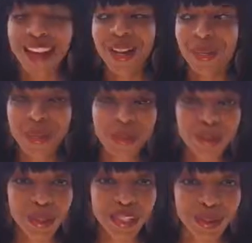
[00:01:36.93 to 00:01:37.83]
And I know we
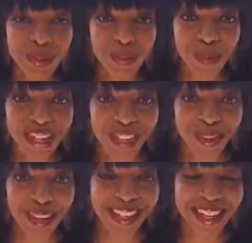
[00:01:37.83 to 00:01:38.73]
do this with weight,
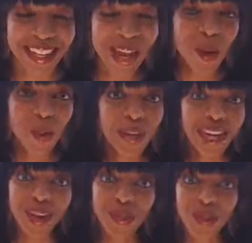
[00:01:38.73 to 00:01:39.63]
right? We
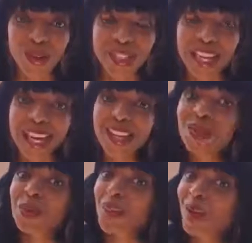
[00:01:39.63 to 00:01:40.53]
get on those scales,
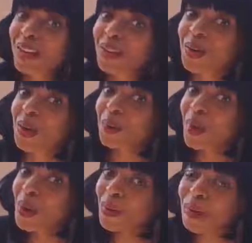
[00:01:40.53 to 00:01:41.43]
we monitor our
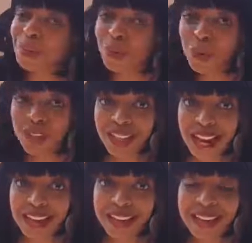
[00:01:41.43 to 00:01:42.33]
progress when we're
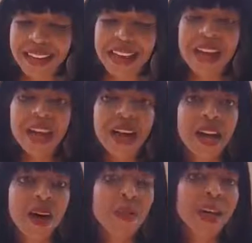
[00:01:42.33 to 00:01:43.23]
dieting.
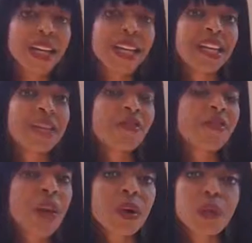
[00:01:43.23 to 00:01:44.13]
But it is
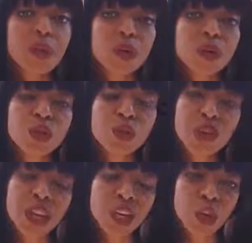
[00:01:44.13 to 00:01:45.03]
very important to do
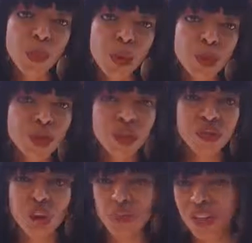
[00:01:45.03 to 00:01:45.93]
that in your personal
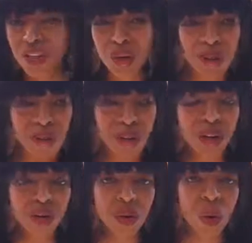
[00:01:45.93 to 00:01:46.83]
development, in your
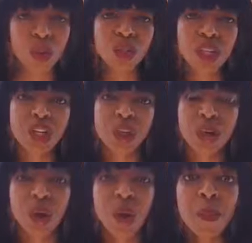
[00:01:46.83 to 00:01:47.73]
career goals, in
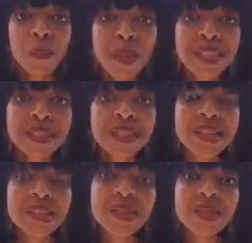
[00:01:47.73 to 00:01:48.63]
your
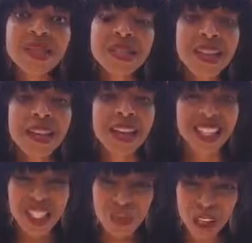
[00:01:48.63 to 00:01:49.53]
business, to see,
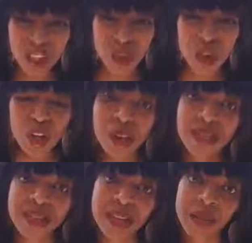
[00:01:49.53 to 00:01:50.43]
especially when you have
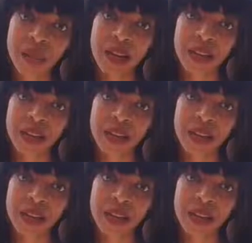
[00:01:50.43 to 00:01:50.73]
a setback.